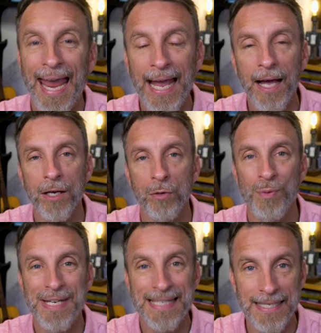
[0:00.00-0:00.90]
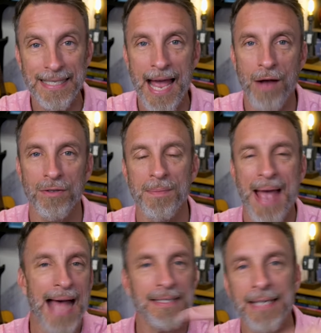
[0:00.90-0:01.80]
And we discount some
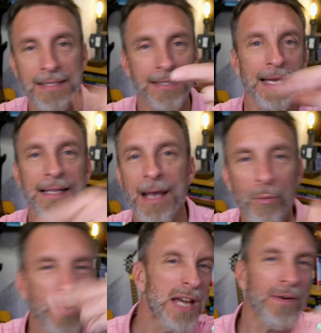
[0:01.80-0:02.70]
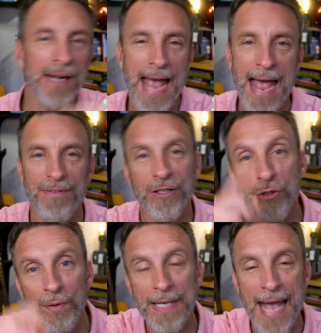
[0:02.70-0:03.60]
assets that we already have, that
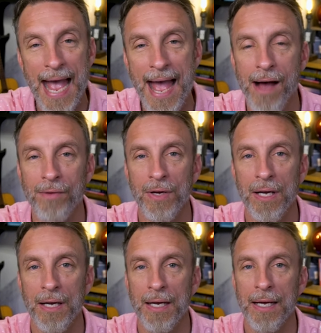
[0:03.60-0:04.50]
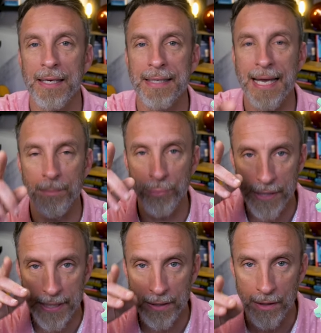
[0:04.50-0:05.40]
you already have, that can
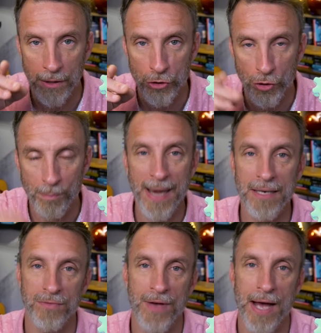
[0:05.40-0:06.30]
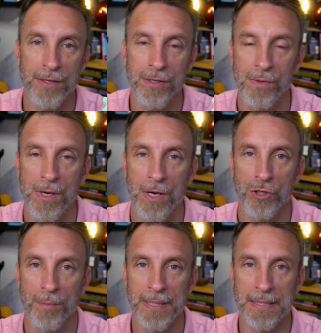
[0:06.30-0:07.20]
bring tremendous value
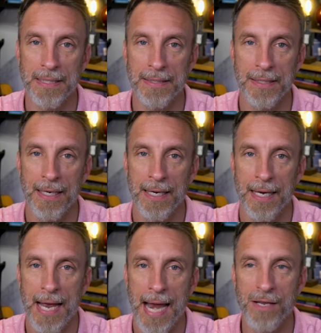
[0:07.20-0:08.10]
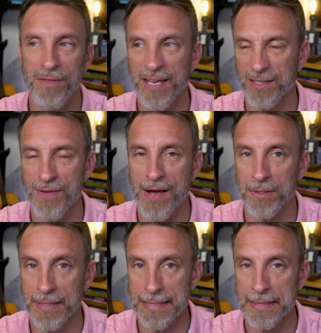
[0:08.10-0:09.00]
to your business and you think it's
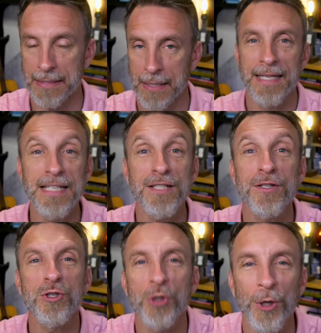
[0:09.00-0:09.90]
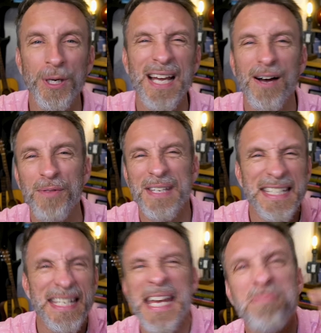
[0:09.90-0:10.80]
valueless. This is the journey of the
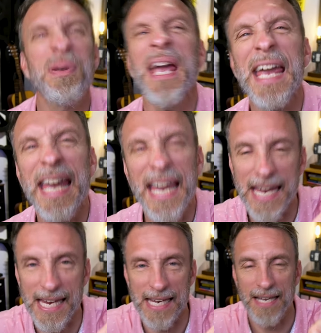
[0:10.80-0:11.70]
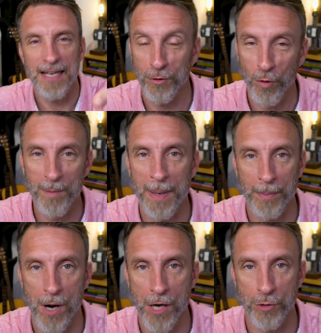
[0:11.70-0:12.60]
TPE, the toilet
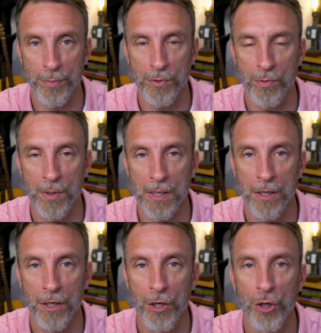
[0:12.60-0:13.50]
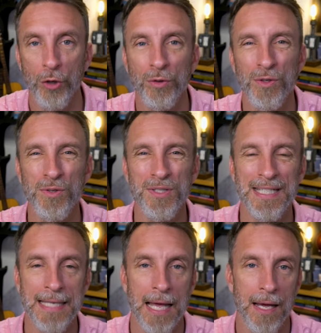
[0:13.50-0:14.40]
paper entrepreneur, who
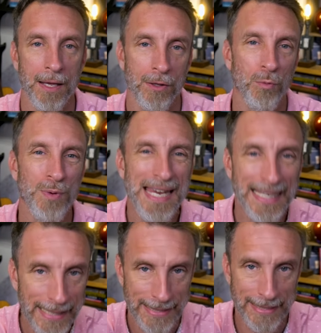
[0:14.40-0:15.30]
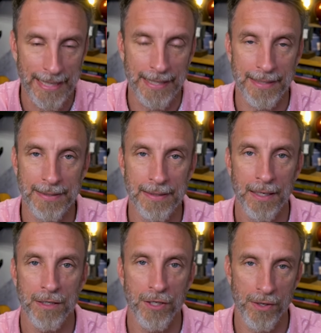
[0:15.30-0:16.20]
uses the
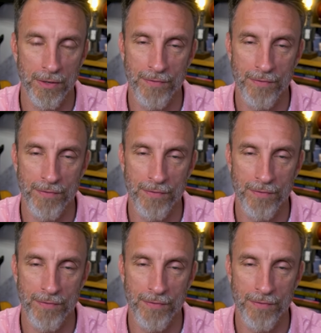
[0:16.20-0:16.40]
weaknesses to their